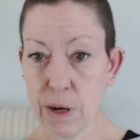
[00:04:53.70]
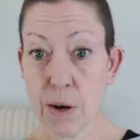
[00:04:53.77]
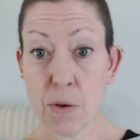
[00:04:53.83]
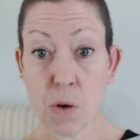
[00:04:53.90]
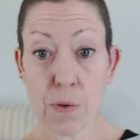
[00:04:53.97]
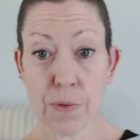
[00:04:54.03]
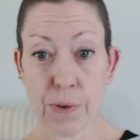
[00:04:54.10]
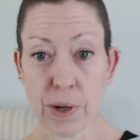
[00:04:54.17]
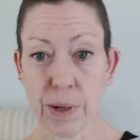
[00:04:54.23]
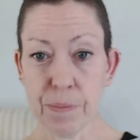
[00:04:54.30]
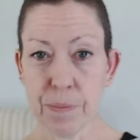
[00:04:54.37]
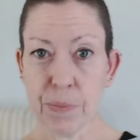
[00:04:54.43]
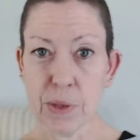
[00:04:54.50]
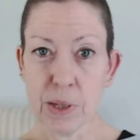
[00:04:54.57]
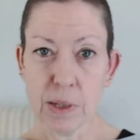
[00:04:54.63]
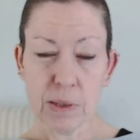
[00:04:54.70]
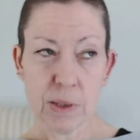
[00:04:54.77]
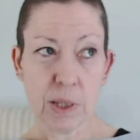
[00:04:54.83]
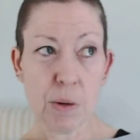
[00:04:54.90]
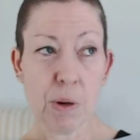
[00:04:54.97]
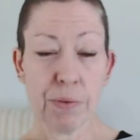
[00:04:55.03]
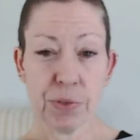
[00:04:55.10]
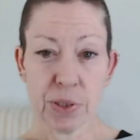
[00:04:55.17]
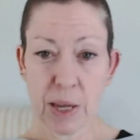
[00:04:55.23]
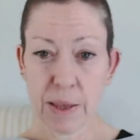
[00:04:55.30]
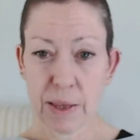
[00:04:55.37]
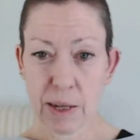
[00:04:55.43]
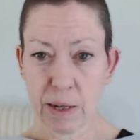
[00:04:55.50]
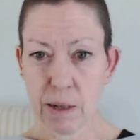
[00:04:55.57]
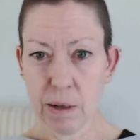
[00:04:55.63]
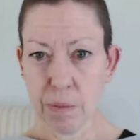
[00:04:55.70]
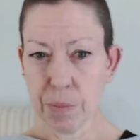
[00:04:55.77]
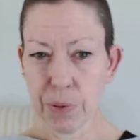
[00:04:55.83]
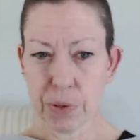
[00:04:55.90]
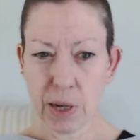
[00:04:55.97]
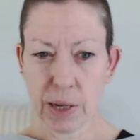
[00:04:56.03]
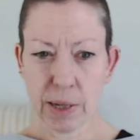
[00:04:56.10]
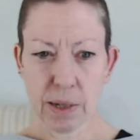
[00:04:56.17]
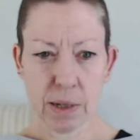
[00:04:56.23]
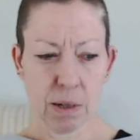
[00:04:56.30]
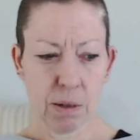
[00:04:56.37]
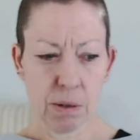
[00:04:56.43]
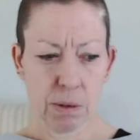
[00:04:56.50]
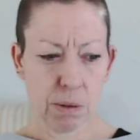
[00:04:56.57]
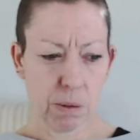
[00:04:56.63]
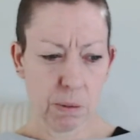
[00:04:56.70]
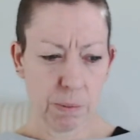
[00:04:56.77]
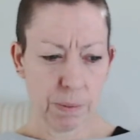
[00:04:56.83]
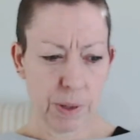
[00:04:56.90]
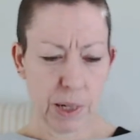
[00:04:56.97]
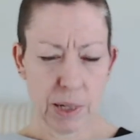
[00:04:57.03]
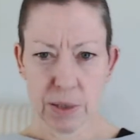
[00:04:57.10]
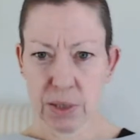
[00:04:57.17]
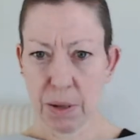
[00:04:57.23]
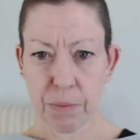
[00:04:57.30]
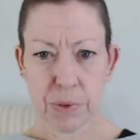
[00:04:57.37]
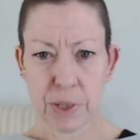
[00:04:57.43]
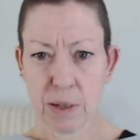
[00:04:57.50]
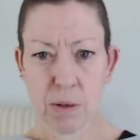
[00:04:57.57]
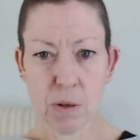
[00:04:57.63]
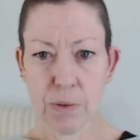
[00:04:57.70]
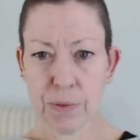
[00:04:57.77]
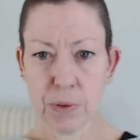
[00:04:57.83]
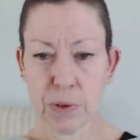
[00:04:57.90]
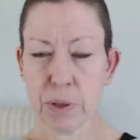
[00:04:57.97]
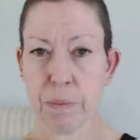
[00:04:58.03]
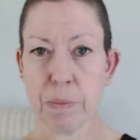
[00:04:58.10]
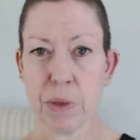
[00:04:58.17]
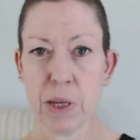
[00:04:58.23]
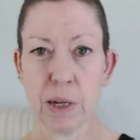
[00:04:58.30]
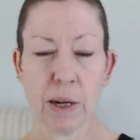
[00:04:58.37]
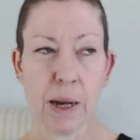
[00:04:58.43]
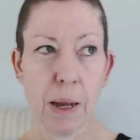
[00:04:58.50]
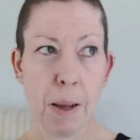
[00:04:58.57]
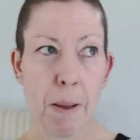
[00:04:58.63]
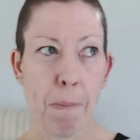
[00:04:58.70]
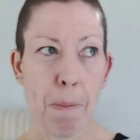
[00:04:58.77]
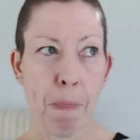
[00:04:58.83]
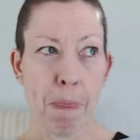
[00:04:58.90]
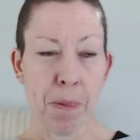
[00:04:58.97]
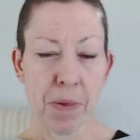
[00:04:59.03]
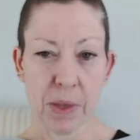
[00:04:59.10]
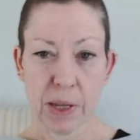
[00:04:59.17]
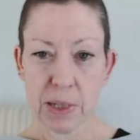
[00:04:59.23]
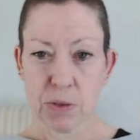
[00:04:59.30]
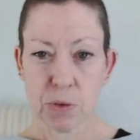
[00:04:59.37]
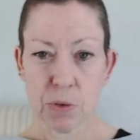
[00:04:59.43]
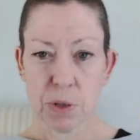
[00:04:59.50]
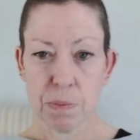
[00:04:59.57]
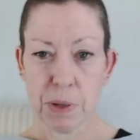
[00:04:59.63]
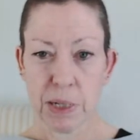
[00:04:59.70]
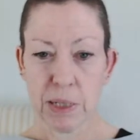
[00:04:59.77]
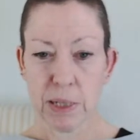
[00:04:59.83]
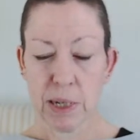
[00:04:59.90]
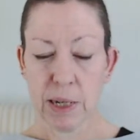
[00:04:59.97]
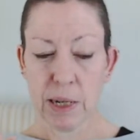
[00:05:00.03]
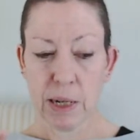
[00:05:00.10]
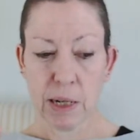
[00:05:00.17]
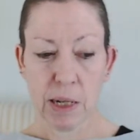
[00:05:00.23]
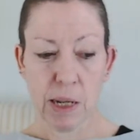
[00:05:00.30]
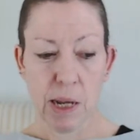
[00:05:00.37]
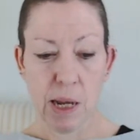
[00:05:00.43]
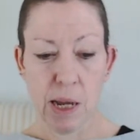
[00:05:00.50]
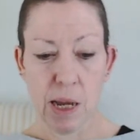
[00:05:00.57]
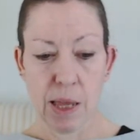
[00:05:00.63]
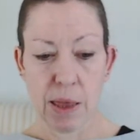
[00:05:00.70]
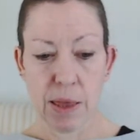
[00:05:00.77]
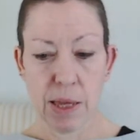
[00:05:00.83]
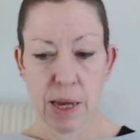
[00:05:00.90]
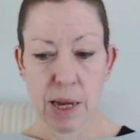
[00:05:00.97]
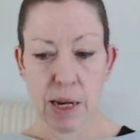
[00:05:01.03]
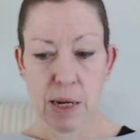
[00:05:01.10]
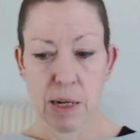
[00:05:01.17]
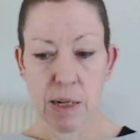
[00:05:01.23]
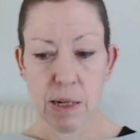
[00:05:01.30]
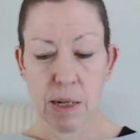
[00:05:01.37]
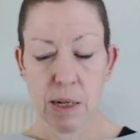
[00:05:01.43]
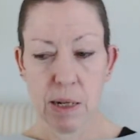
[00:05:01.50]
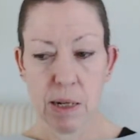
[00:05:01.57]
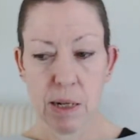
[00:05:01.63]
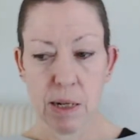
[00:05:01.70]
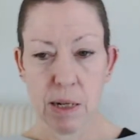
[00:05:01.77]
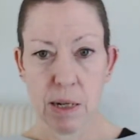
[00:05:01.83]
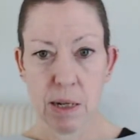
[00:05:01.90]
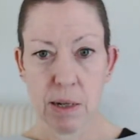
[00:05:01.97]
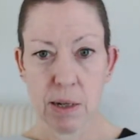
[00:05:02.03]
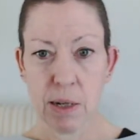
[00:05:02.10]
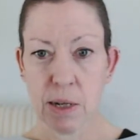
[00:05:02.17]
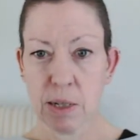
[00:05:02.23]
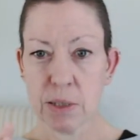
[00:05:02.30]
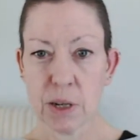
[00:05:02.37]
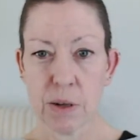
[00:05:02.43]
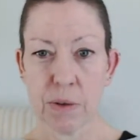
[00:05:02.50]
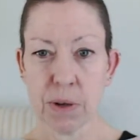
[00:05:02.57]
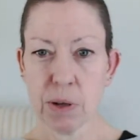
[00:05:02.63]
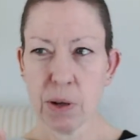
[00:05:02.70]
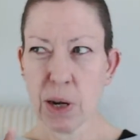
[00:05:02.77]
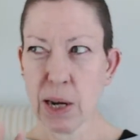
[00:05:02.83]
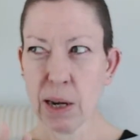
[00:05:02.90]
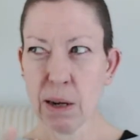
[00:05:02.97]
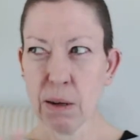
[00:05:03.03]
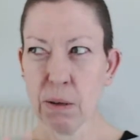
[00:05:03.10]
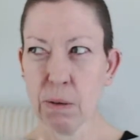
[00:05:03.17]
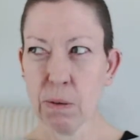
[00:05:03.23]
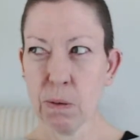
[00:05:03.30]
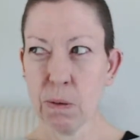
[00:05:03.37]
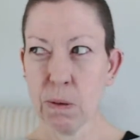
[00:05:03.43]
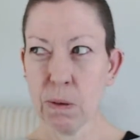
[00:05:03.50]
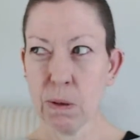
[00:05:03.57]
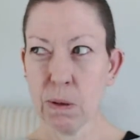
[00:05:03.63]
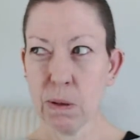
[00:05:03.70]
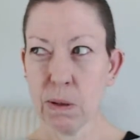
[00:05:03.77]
an offer. So I've set that up, like, oh, here's 10% off or something. So that's automatic. Then And I don't know how,